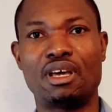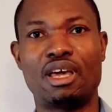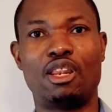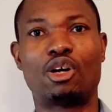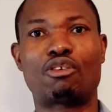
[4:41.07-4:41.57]
A
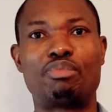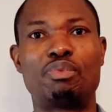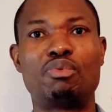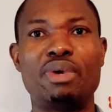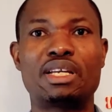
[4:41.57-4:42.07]
lot of
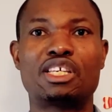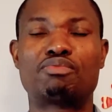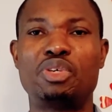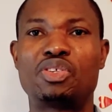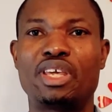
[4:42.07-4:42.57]
people make this
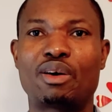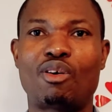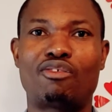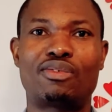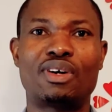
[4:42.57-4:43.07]
mistake
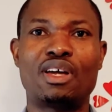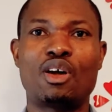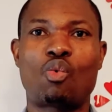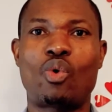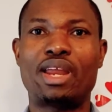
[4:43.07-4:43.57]
of
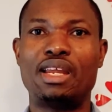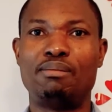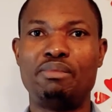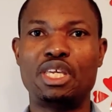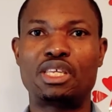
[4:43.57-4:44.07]
when they
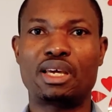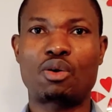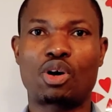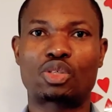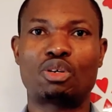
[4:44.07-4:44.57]
meet a
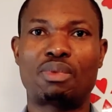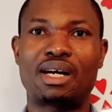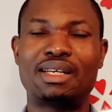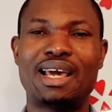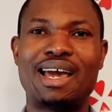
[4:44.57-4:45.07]
customer,
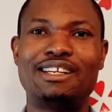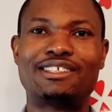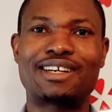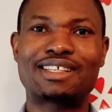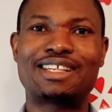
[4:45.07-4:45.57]
they are
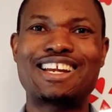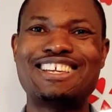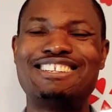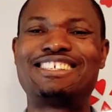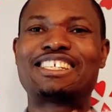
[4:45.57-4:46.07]
interested
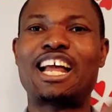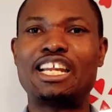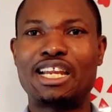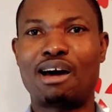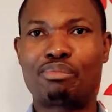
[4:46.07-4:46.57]
in
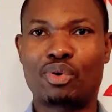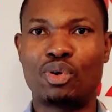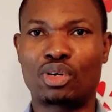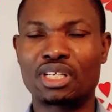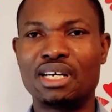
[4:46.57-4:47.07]
selling their
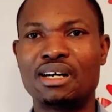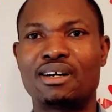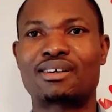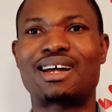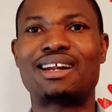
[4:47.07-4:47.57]
product
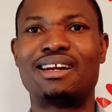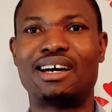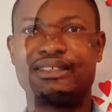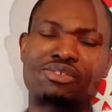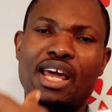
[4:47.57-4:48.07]
rather
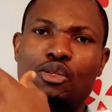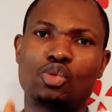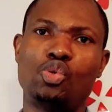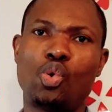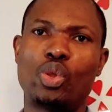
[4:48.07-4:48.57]
than trying
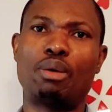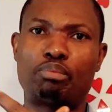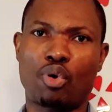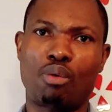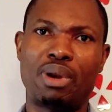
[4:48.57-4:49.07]
to know the
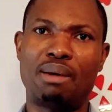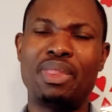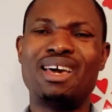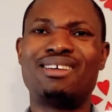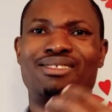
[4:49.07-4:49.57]
problem
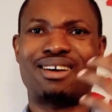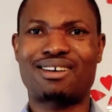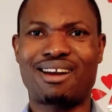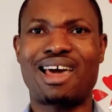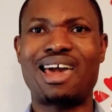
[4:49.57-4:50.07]
the
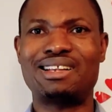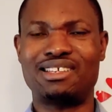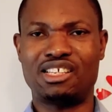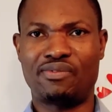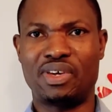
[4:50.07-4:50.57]
client
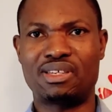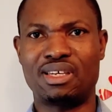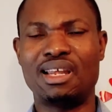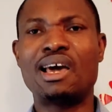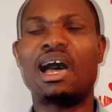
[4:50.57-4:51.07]
is
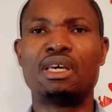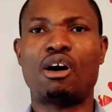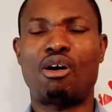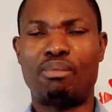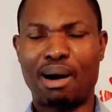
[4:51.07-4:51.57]
facing
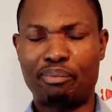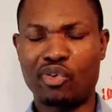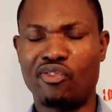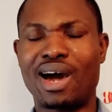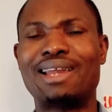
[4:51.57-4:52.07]
and
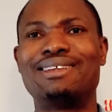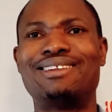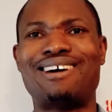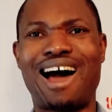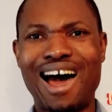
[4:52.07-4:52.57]
providing
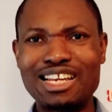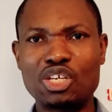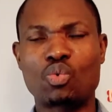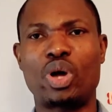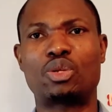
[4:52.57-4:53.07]
the
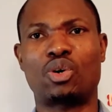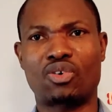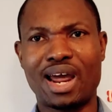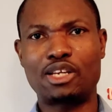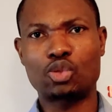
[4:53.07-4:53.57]
adequate or
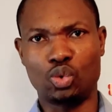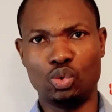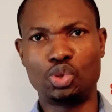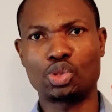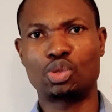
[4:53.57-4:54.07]
right
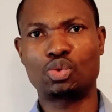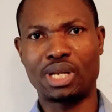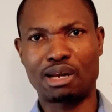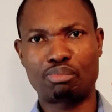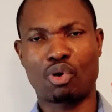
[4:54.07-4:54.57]
solution to
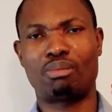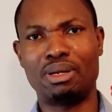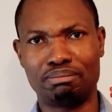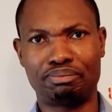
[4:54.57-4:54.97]
that problem.